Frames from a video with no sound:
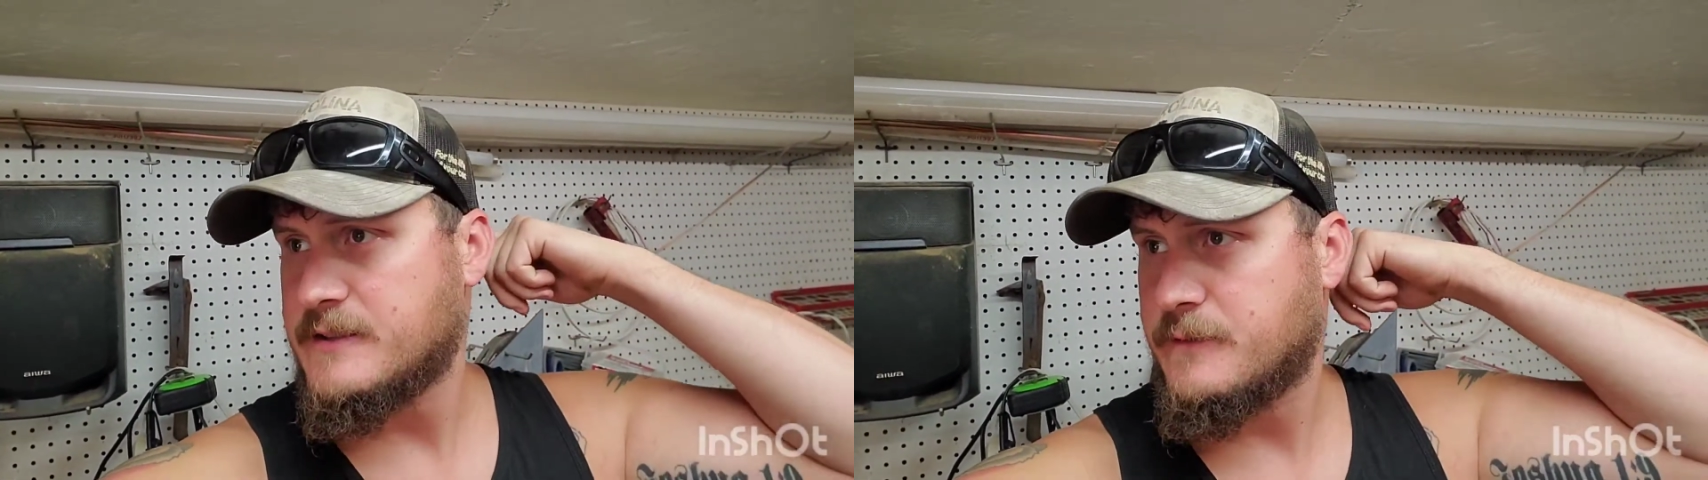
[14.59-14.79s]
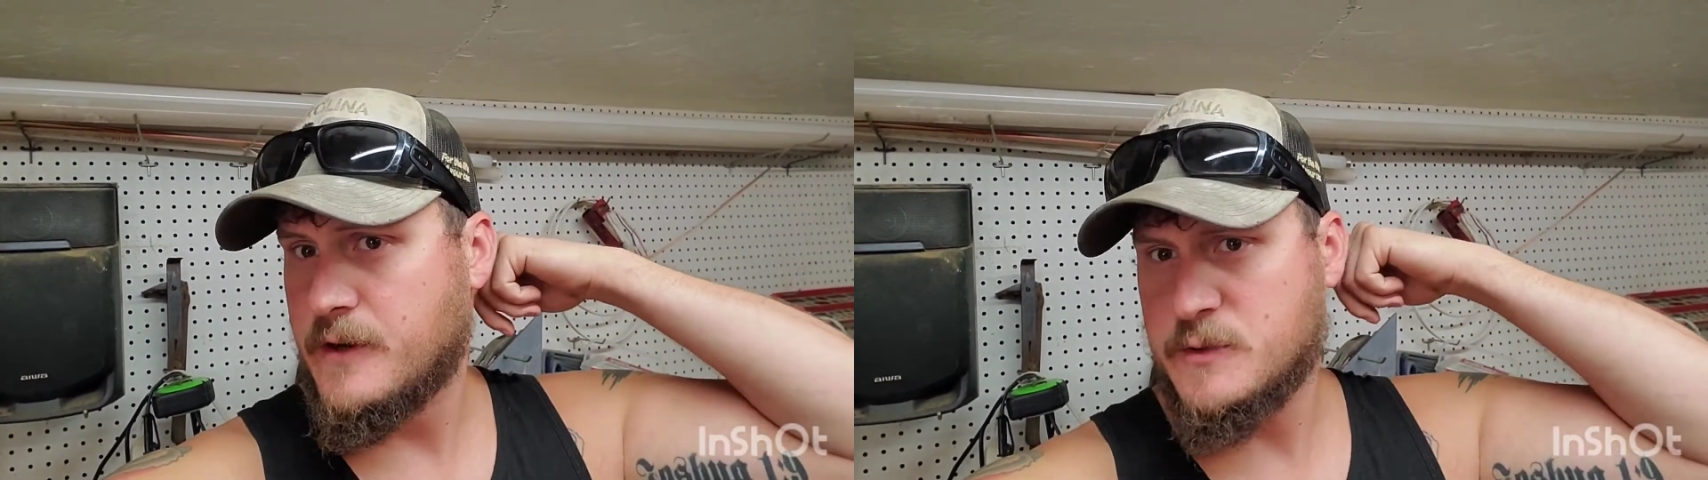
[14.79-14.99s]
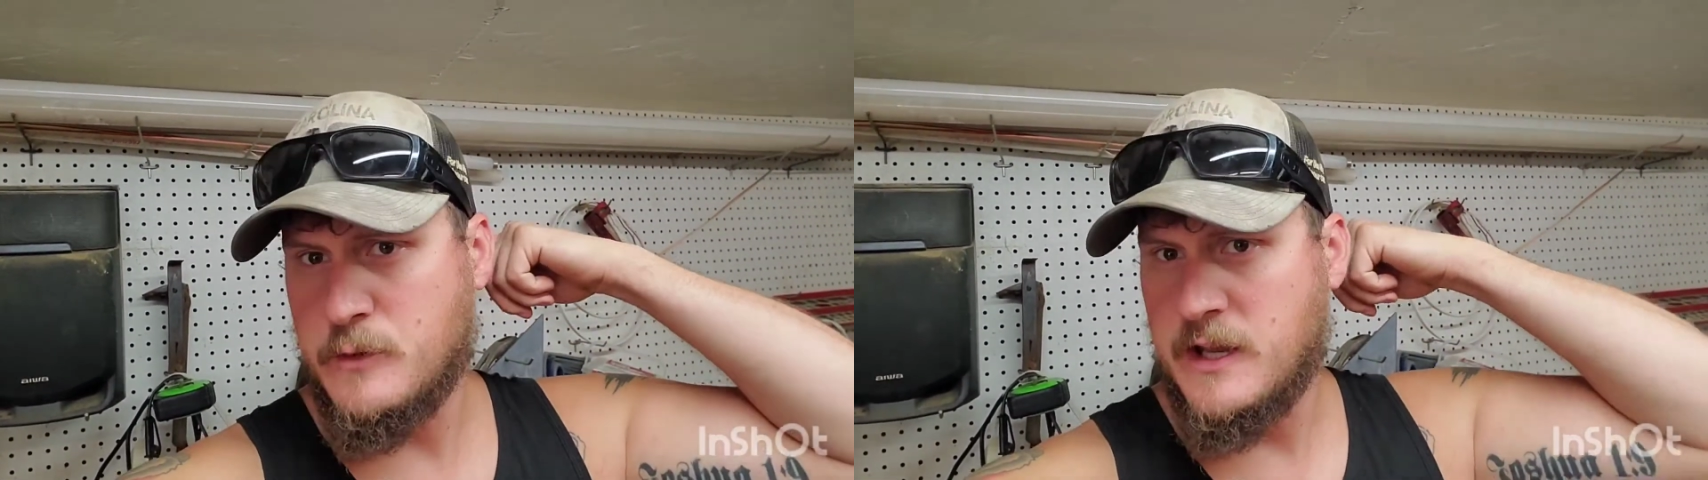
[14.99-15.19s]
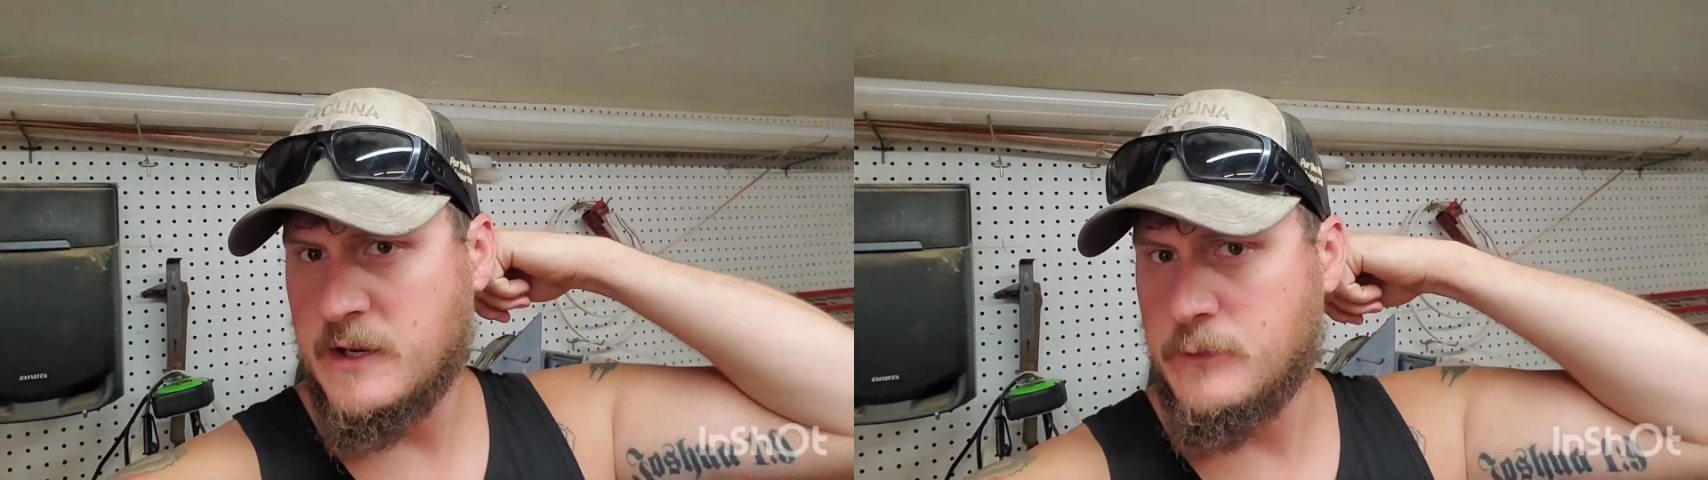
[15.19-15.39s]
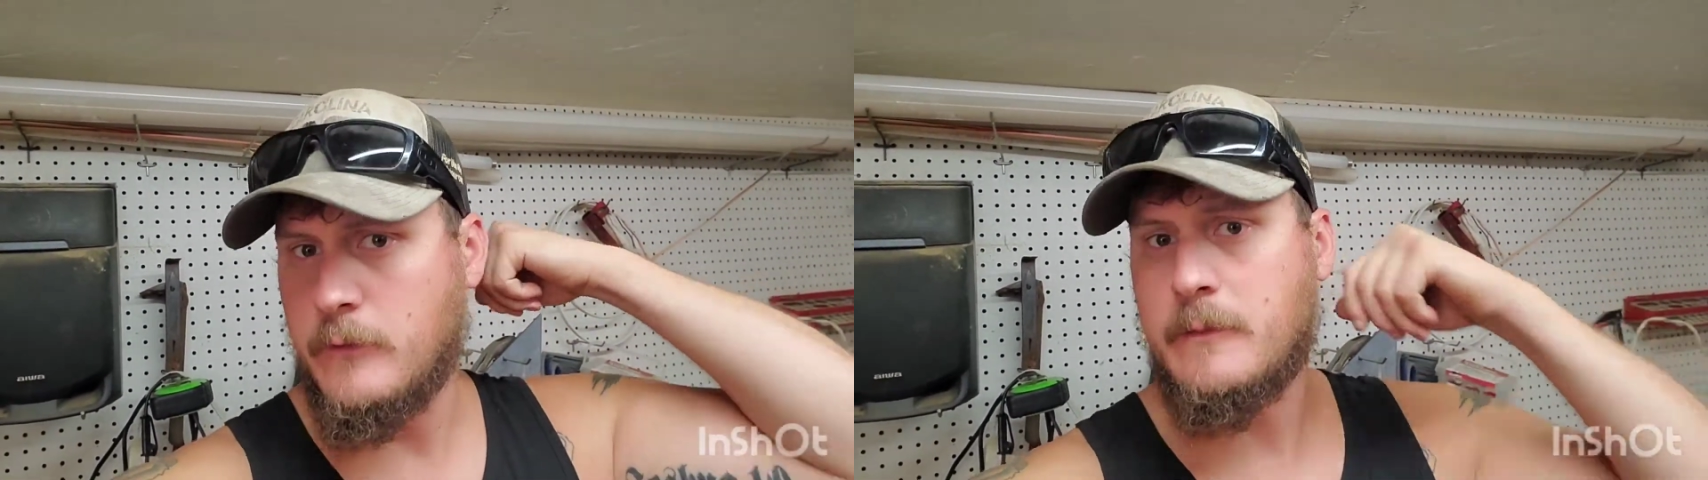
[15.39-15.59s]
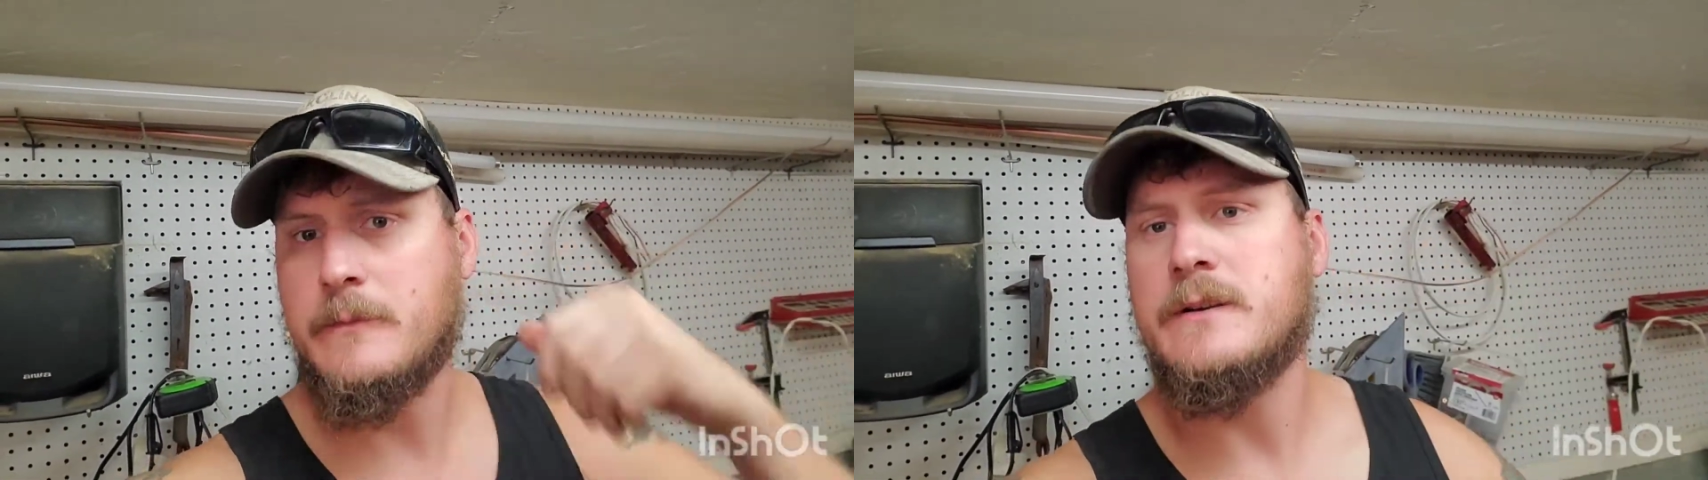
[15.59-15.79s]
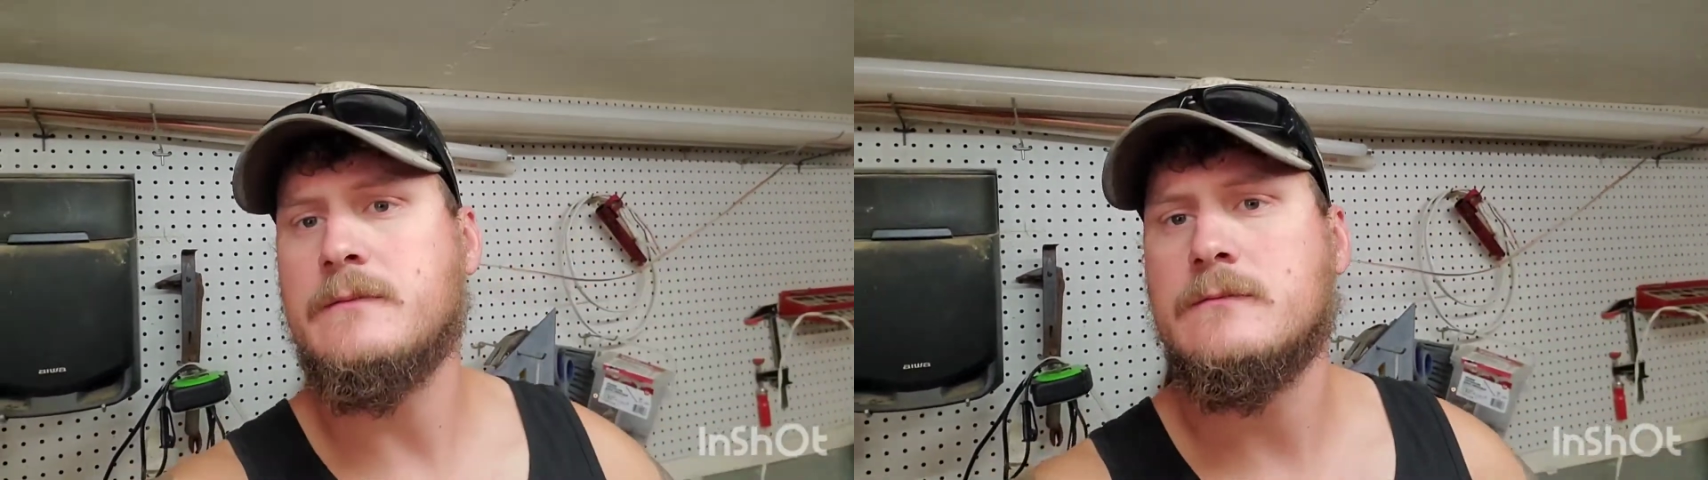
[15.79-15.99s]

first weekend of November.